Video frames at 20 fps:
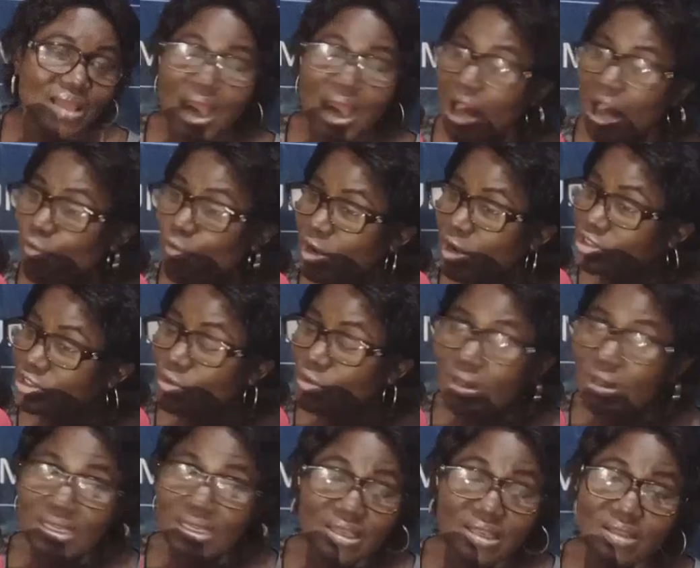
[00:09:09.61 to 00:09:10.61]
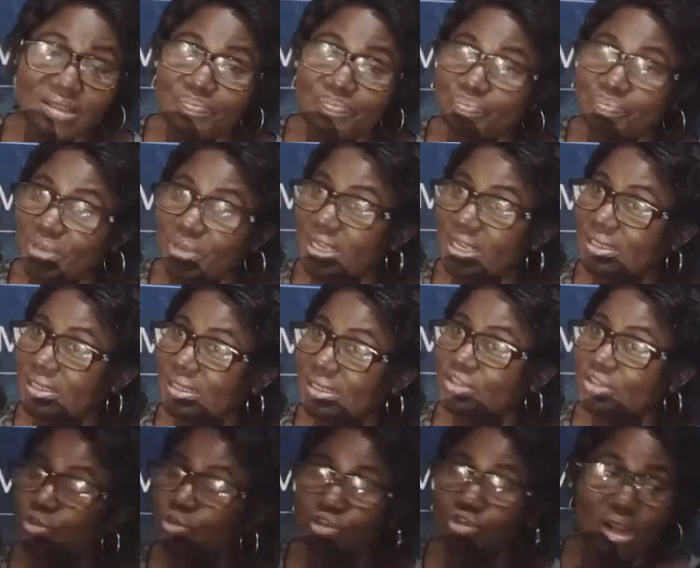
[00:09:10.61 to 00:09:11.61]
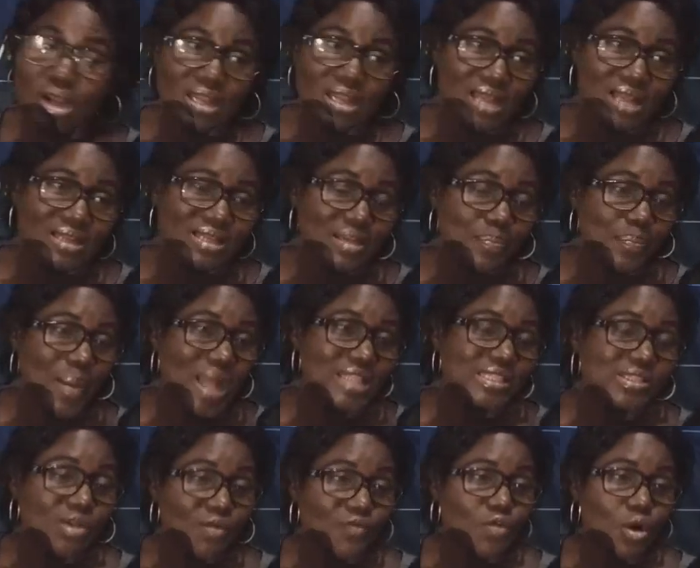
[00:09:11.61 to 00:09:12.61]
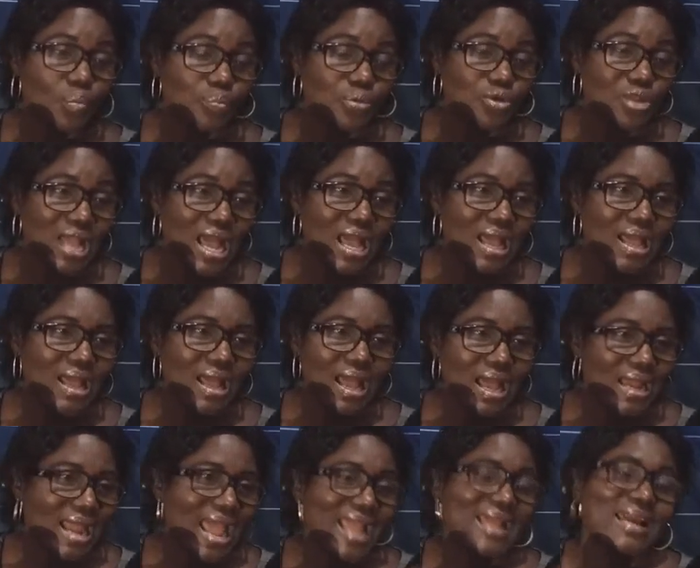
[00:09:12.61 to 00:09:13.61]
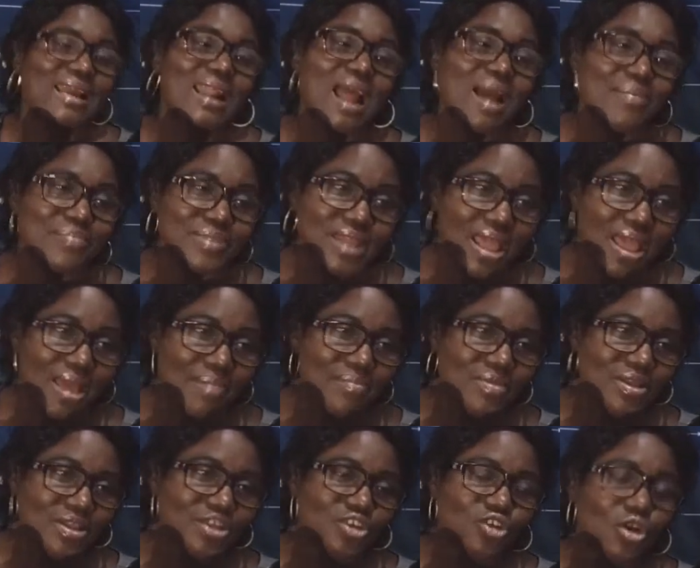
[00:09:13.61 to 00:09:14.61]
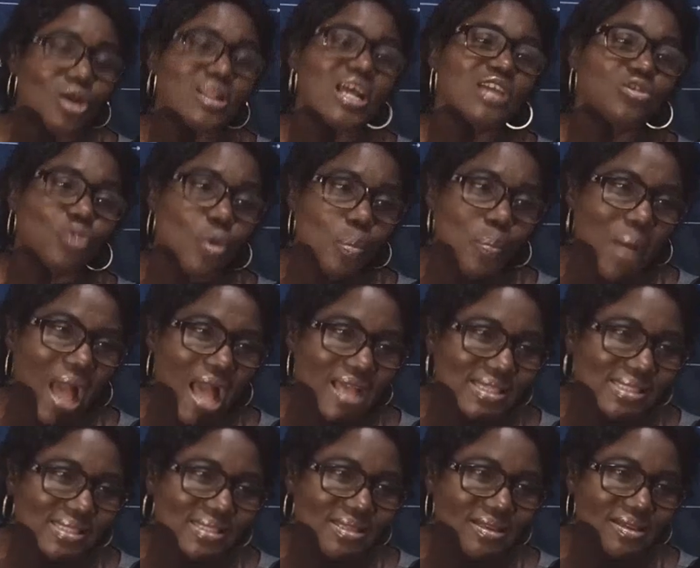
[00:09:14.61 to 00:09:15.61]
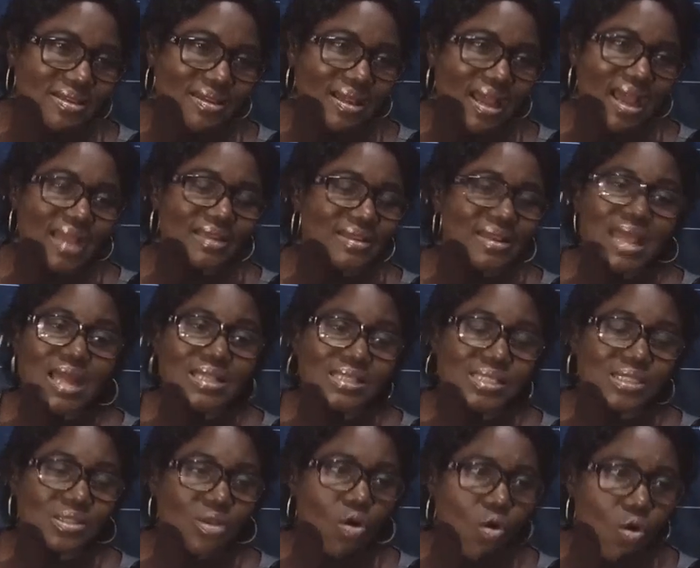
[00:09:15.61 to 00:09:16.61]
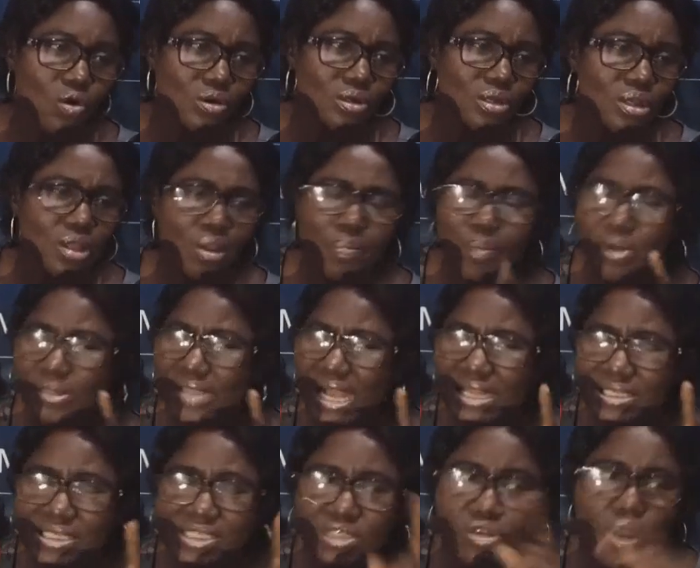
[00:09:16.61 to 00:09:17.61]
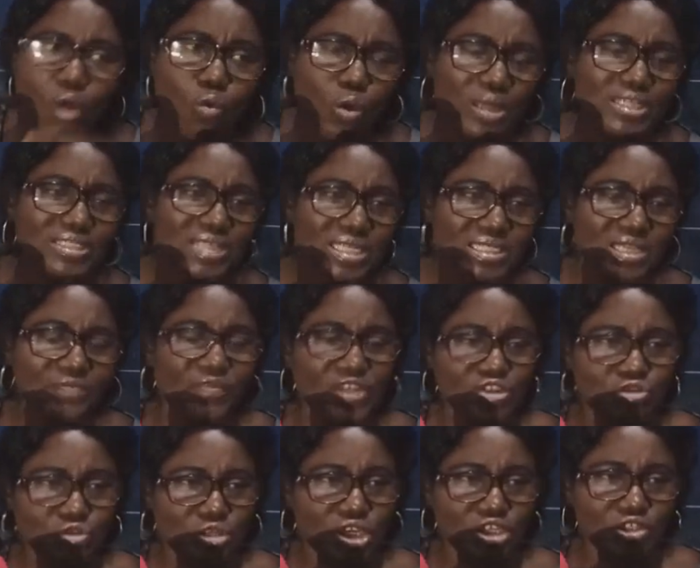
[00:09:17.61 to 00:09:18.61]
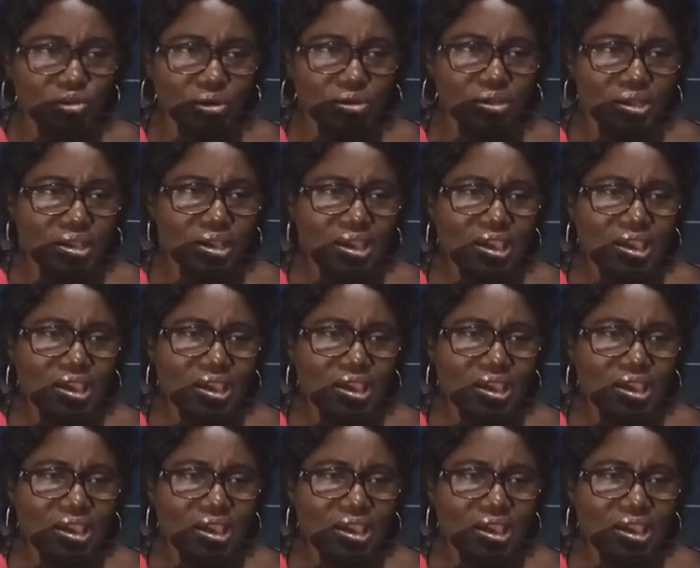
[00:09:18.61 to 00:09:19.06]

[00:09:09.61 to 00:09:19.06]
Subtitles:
I was only being tutored the parts of computer and I crammed them in order to pass, and that's all. But that is not qualitative education.